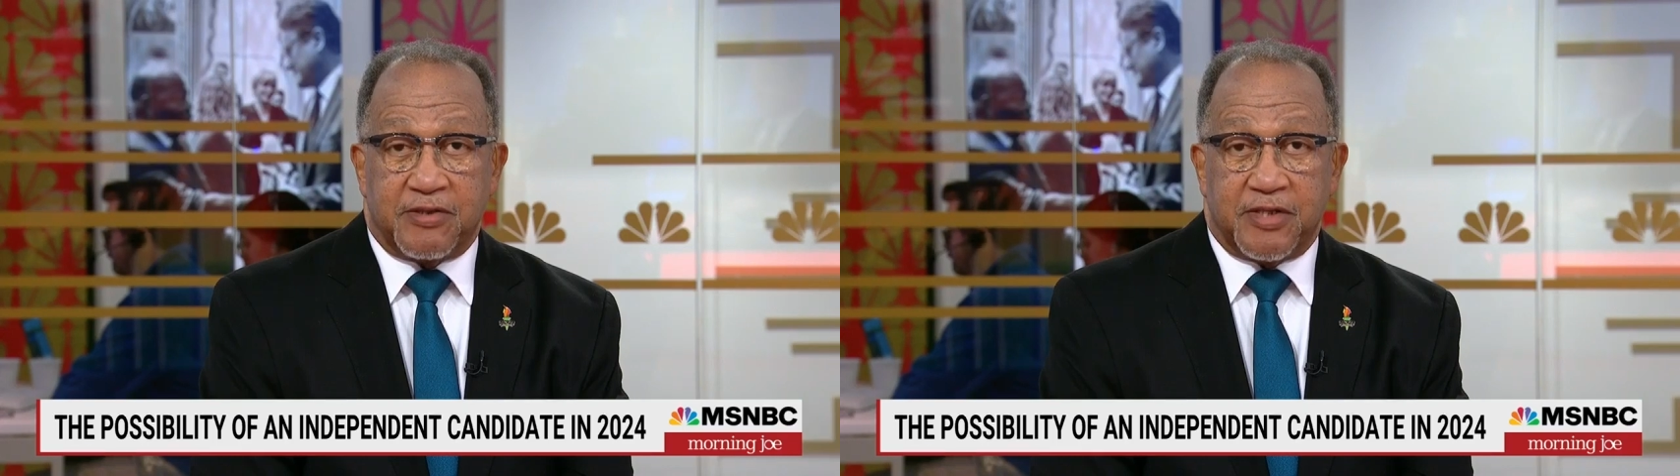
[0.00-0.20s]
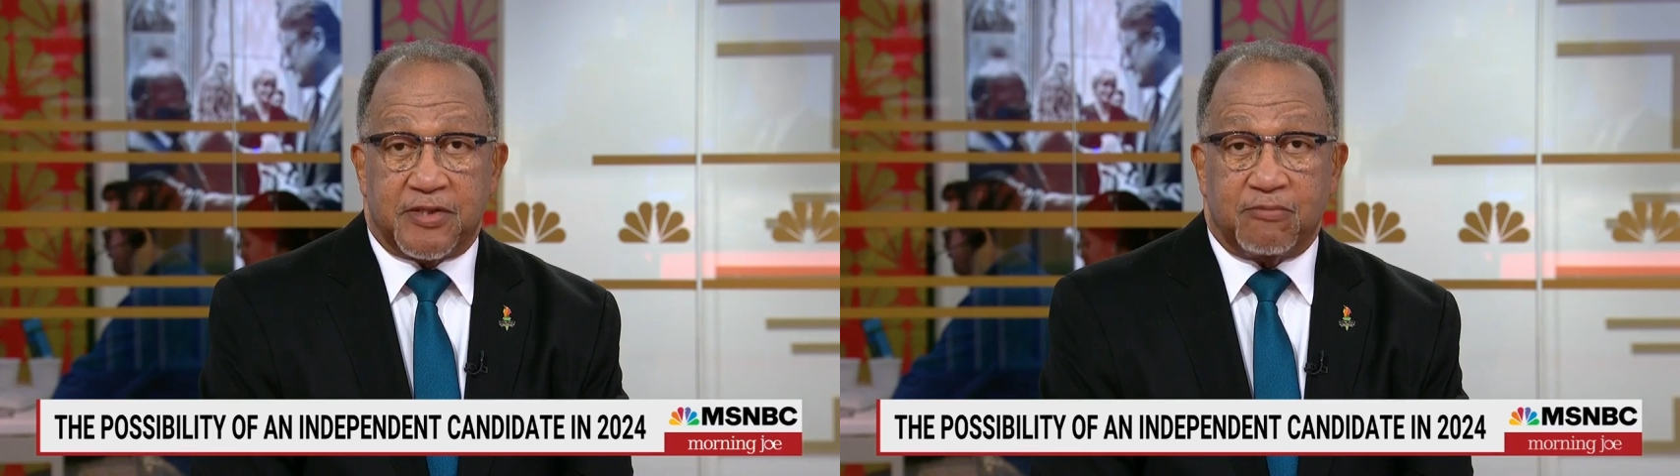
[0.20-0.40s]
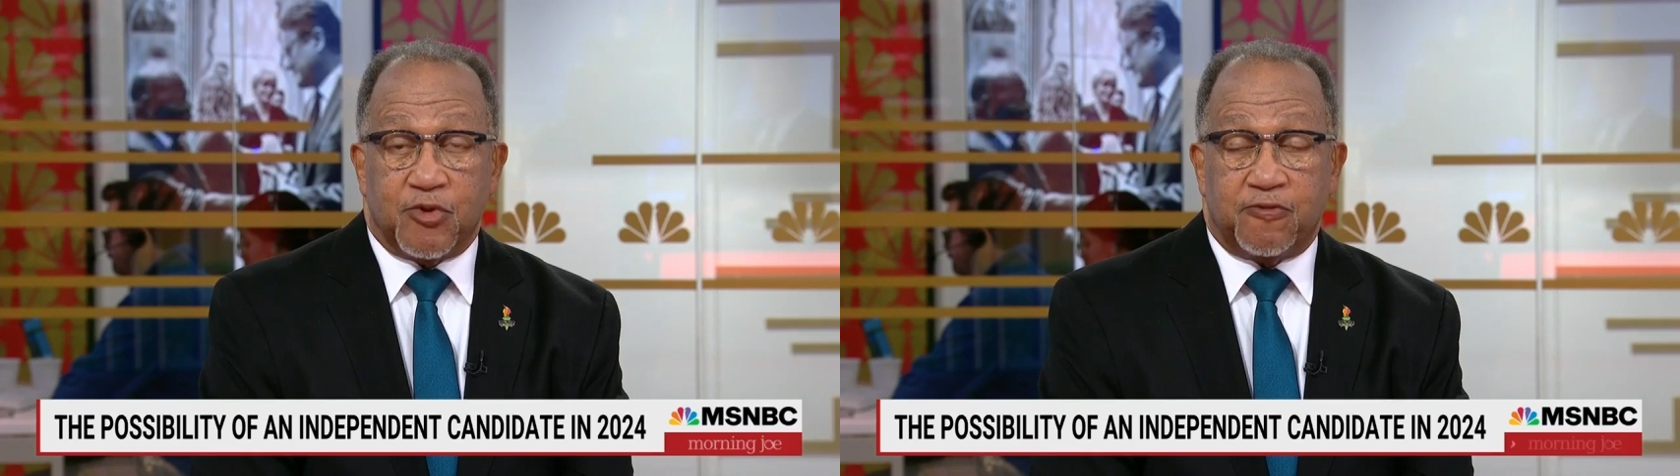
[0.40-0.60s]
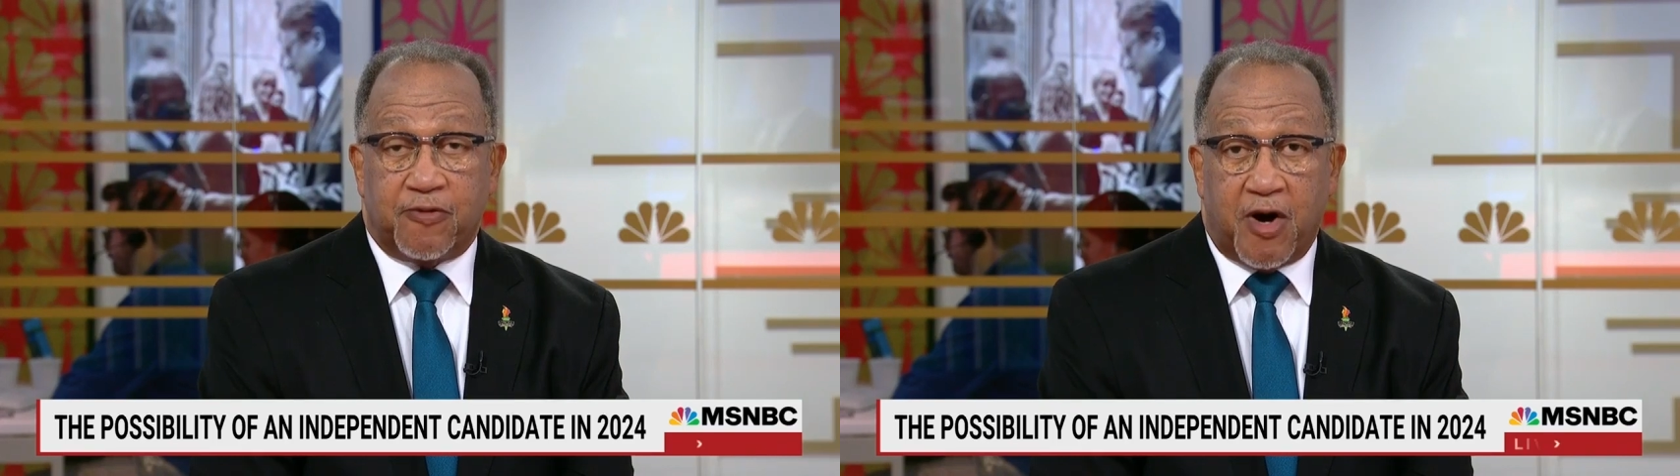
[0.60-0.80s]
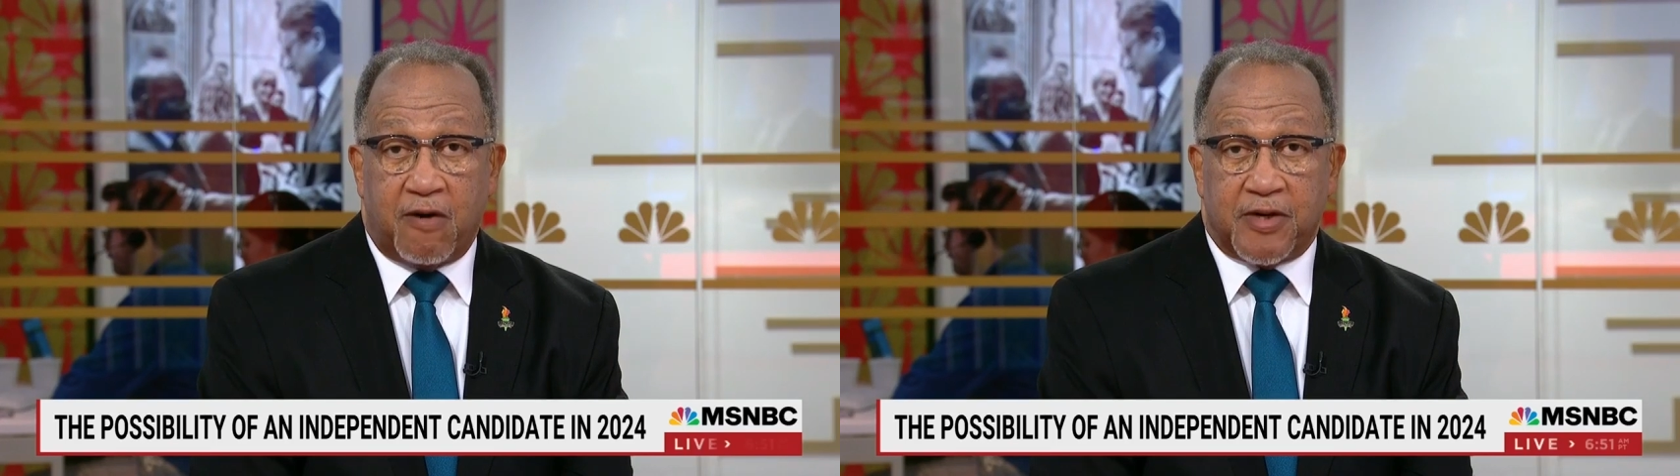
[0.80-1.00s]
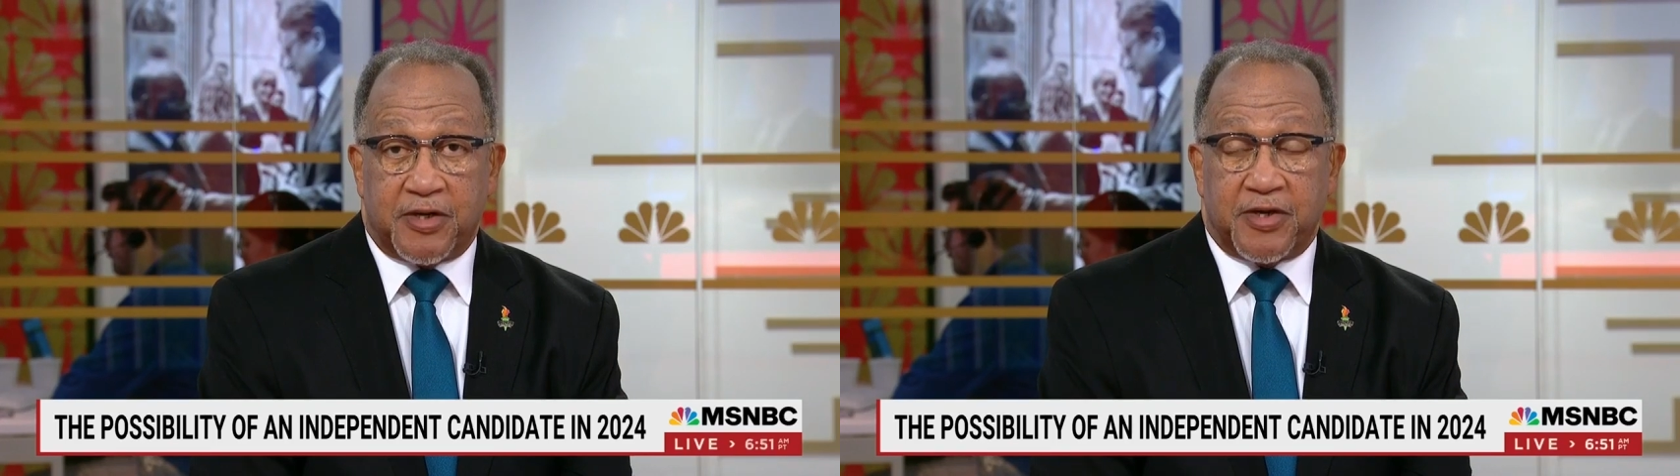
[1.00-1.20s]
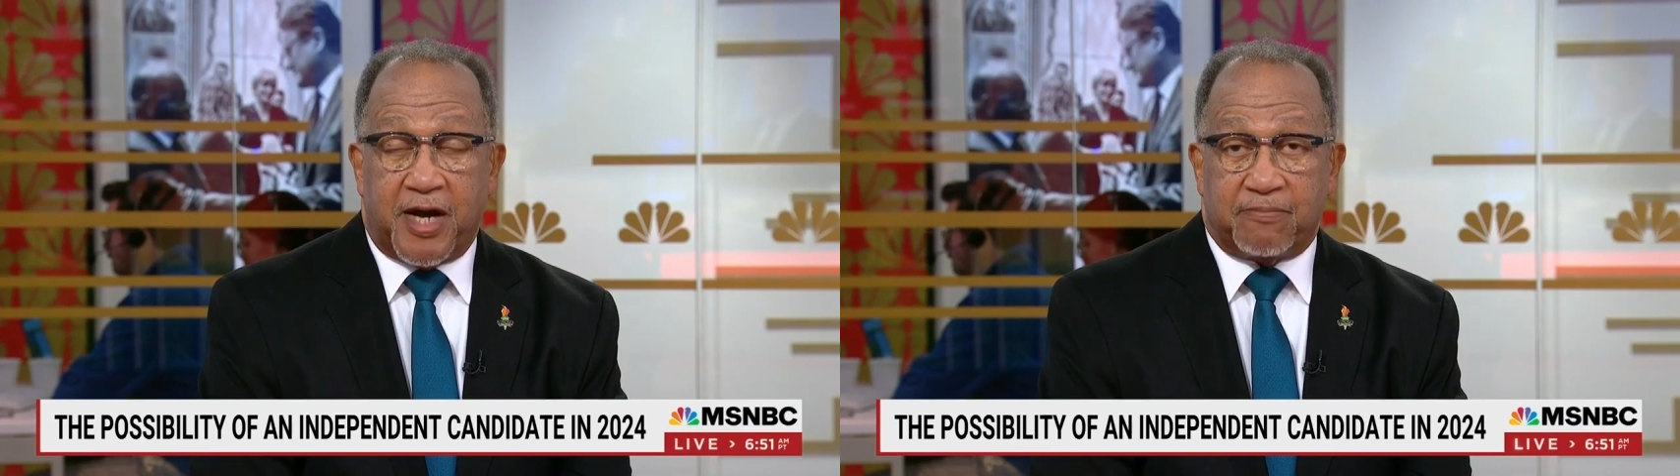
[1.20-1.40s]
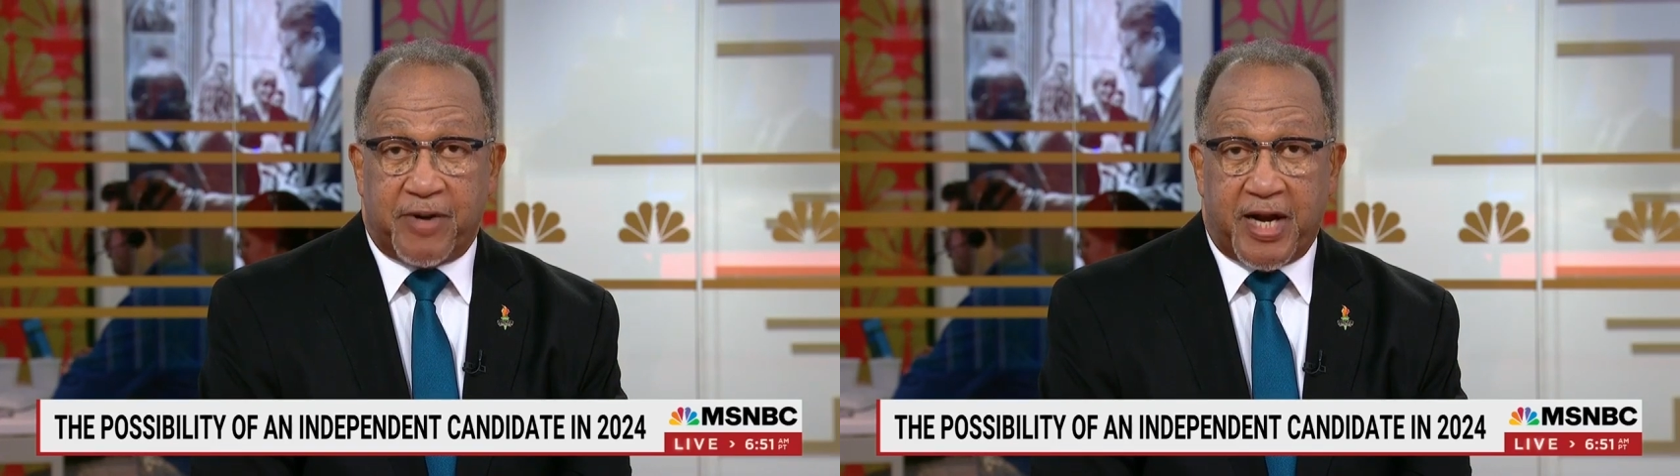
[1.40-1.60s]
needs to move forward and
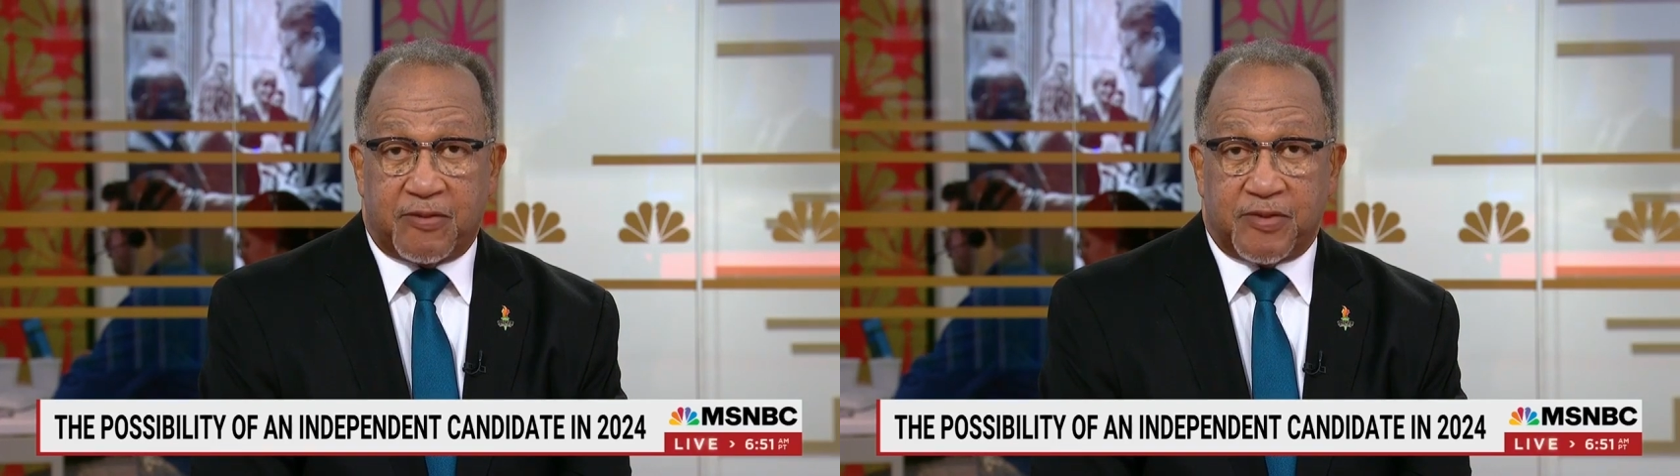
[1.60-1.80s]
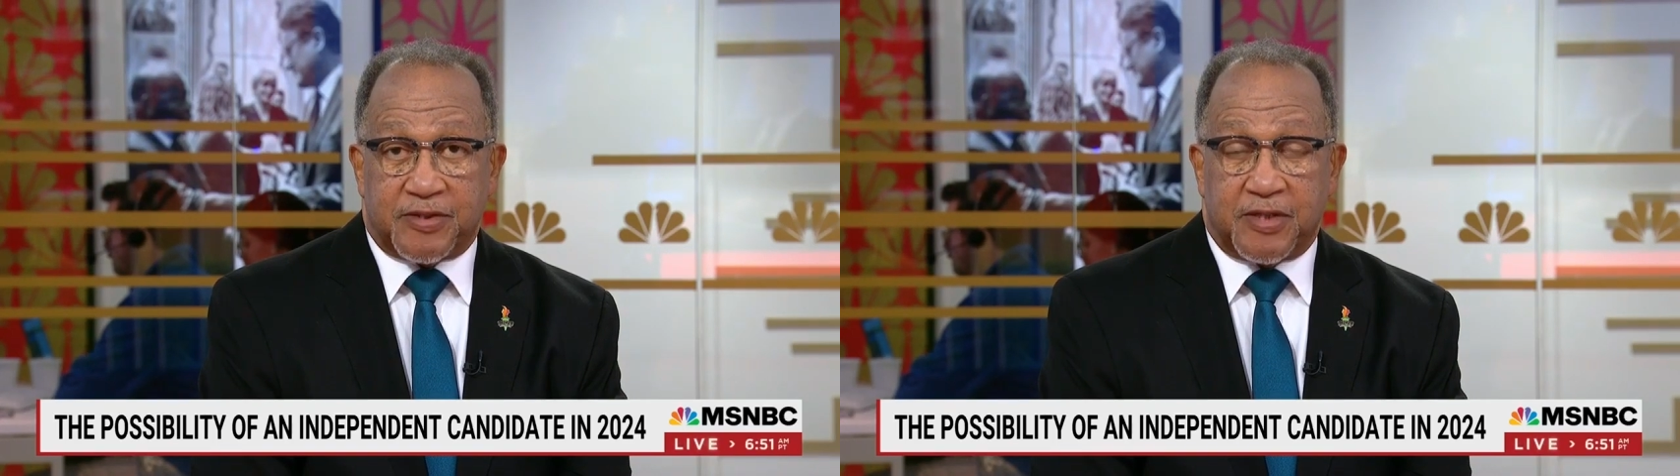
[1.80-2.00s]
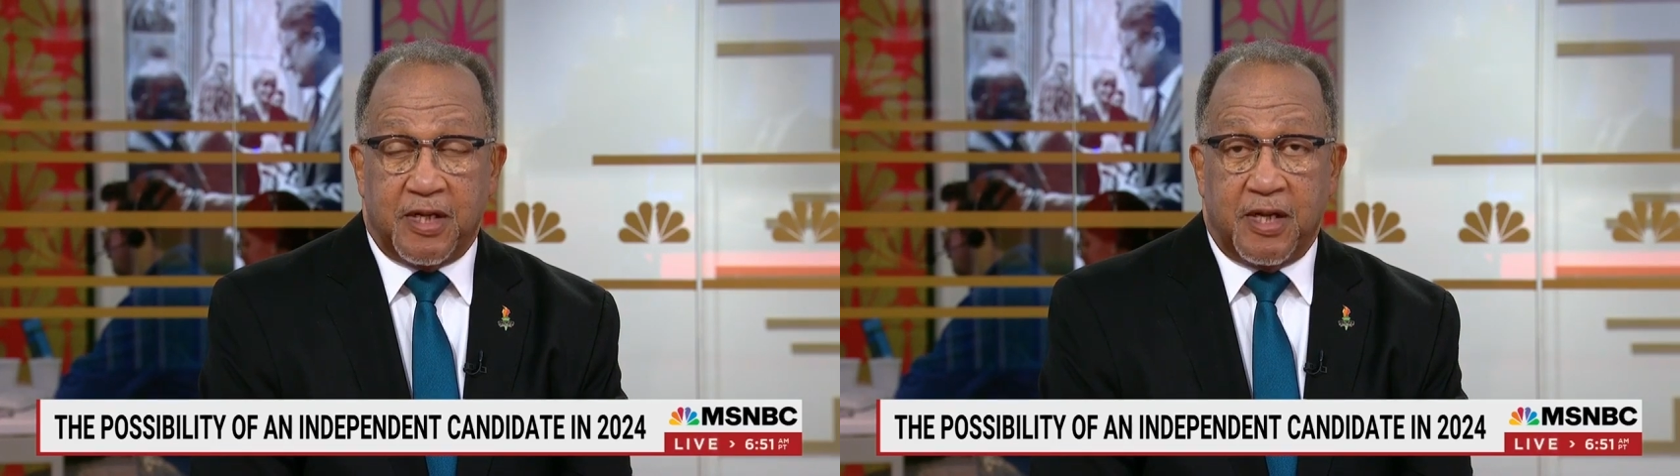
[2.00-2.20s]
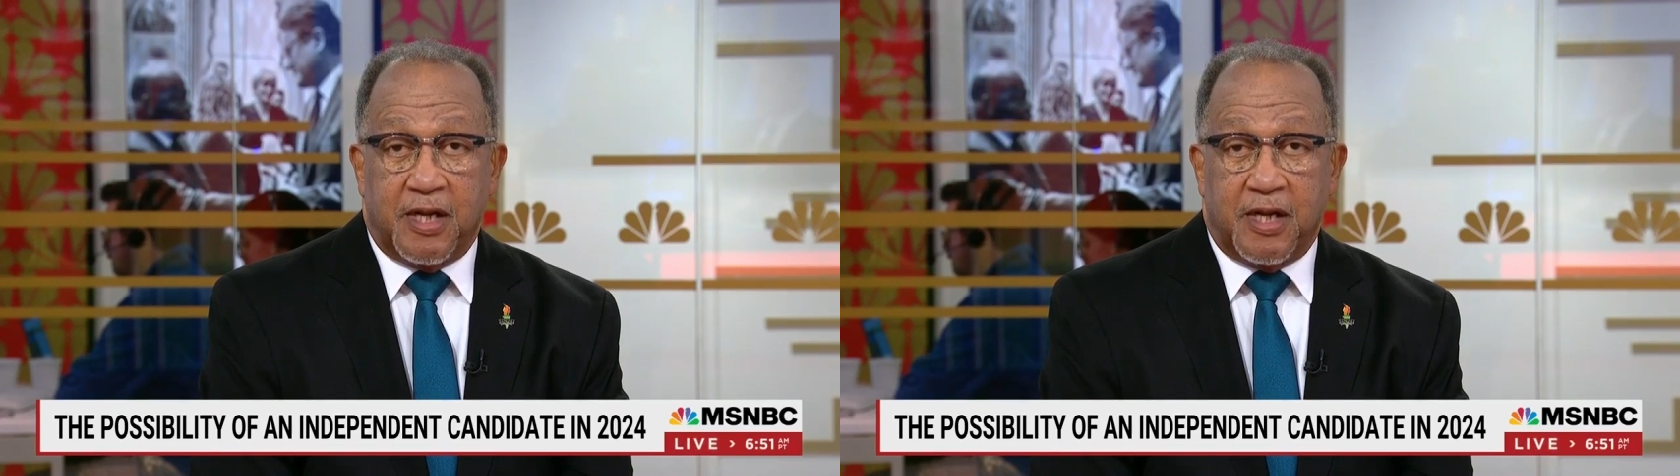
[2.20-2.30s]
not backwards.